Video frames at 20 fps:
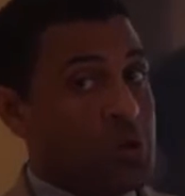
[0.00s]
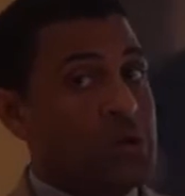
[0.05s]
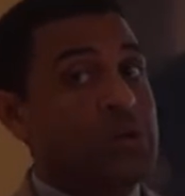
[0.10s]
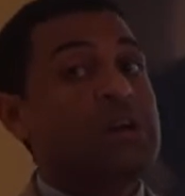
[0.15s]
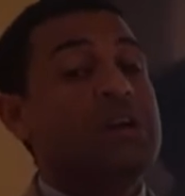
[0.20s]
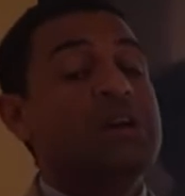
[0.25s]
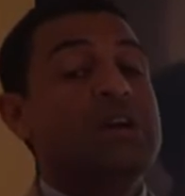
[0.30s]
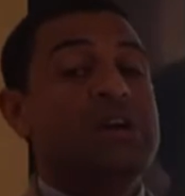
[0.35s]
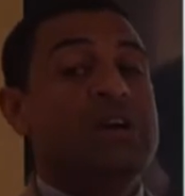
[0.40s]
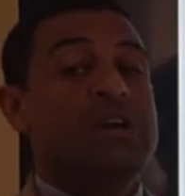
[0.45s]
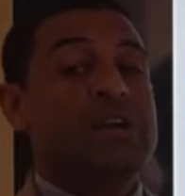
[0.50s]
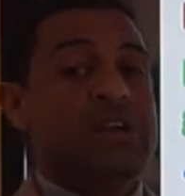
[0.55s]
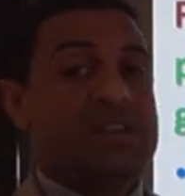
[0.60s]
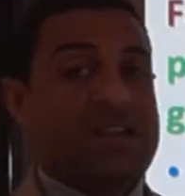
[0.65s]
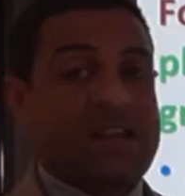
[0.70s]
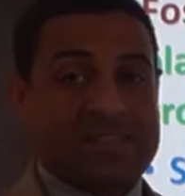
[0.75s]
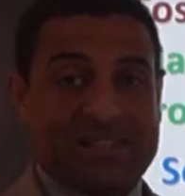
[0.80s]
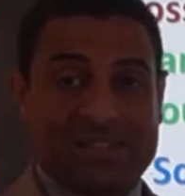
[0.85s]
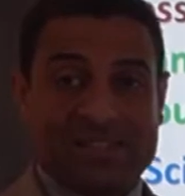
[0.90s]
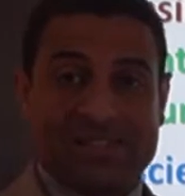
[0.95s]
or
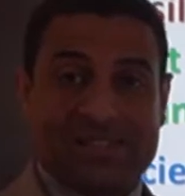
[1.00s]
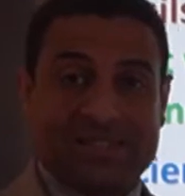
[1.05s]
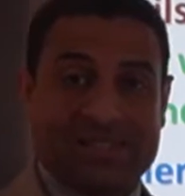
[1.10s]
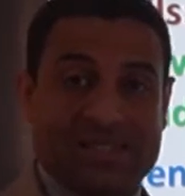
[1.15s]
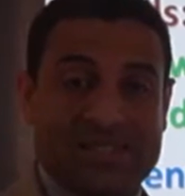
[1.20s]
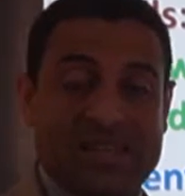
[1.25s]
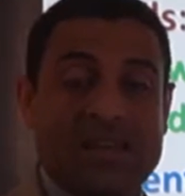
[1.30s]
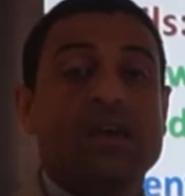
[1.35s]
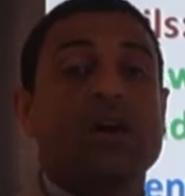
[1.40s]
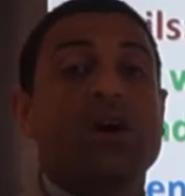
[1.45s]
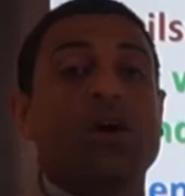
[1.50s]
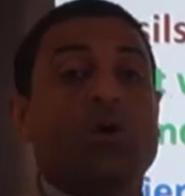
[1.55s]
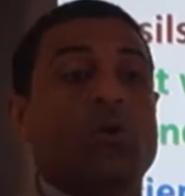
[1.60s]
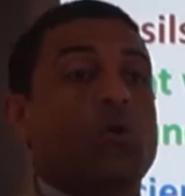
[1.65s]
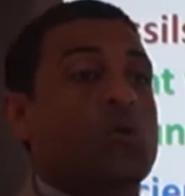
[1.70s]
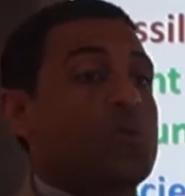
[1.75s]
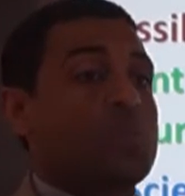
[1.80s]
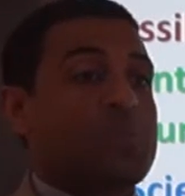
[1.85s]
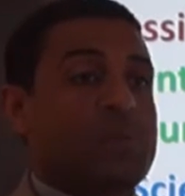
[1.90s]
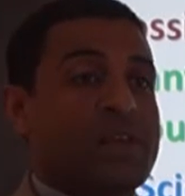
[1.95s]

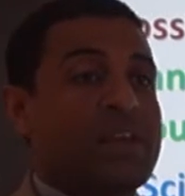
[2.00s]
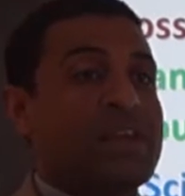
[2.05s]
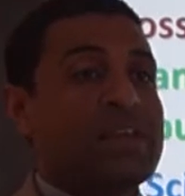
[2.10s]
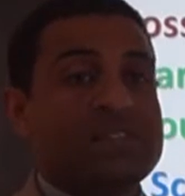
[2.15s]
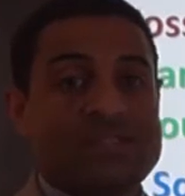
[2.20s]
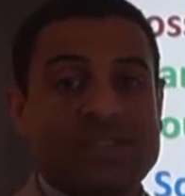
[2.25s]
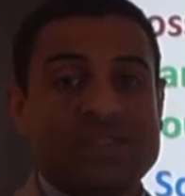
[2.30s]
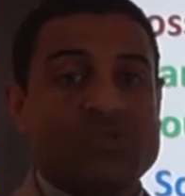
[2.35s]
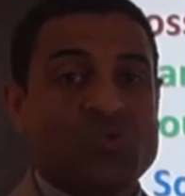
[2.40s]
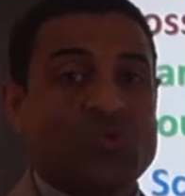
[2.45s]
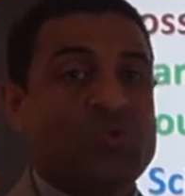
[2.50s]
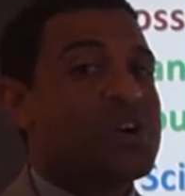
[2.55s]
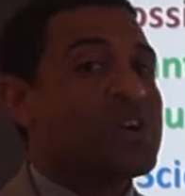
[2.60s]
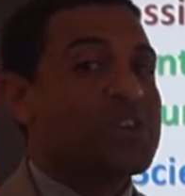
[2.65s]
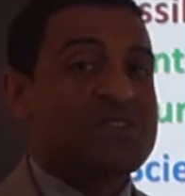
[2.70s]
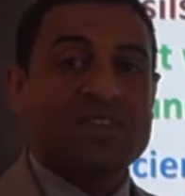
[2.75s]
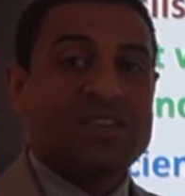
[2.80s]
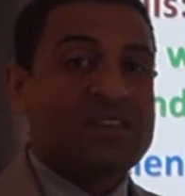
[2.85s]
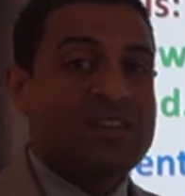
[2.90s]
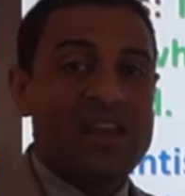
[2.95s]
nests or places
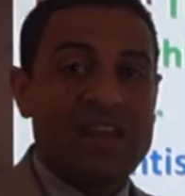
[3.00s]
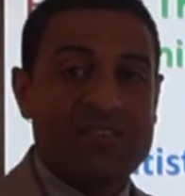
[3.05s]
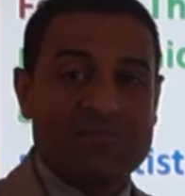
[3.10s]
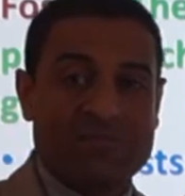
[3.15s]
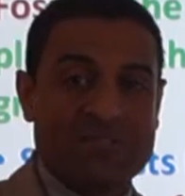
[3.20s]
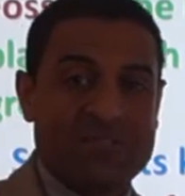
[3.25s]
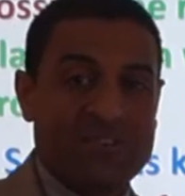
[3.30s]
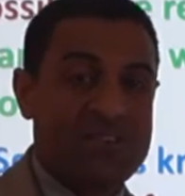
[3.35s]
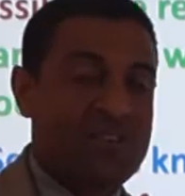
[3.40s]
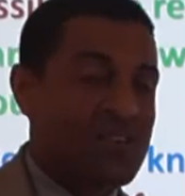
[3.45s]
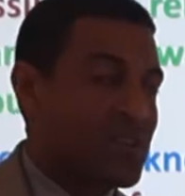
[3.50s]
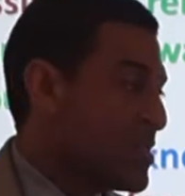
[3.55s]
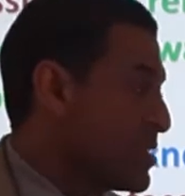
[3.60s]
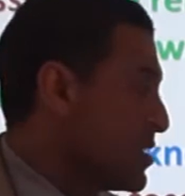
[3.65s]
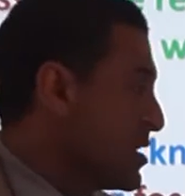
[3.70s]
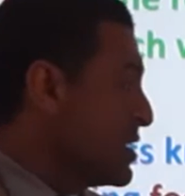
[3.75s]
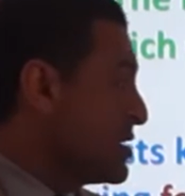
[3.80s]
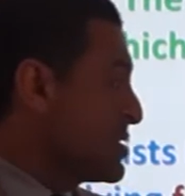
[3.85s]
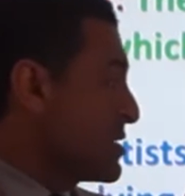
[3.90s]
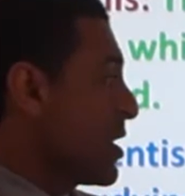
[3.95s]
where they
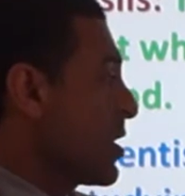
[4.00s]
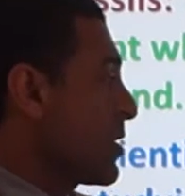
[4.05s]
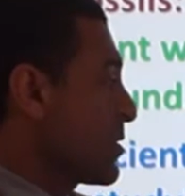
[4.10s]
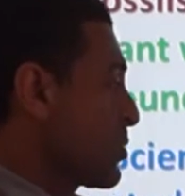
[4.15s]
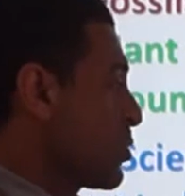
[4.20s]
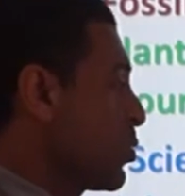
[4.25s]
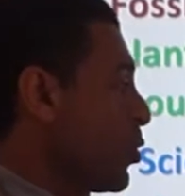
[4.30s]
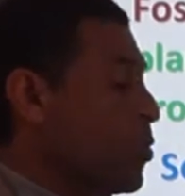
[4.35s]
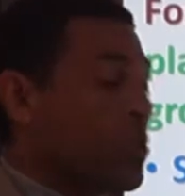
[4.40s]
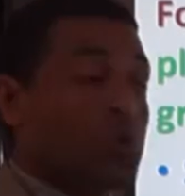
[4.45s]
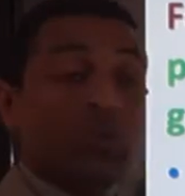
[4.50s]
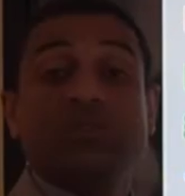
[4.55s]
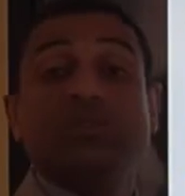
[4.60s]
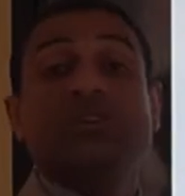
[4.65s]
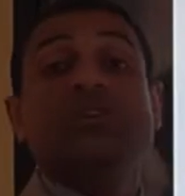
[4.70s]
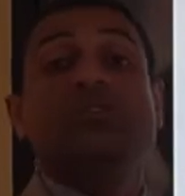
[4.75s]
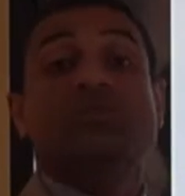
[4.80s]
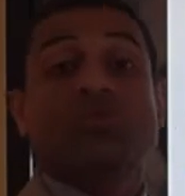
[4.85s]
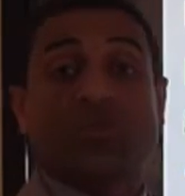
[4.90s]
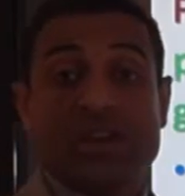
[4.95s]
left. These are
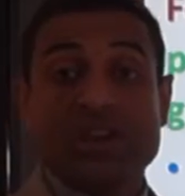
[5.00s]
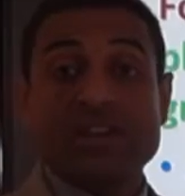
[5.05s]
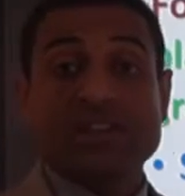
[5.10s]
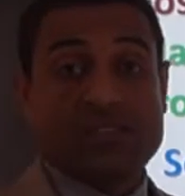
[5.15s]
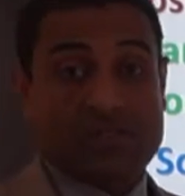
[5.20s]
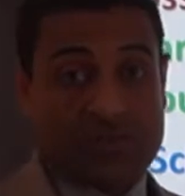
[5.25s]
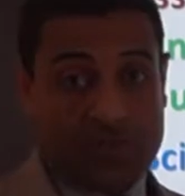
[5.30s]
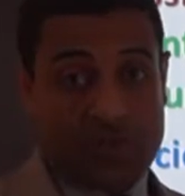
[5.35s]
called trace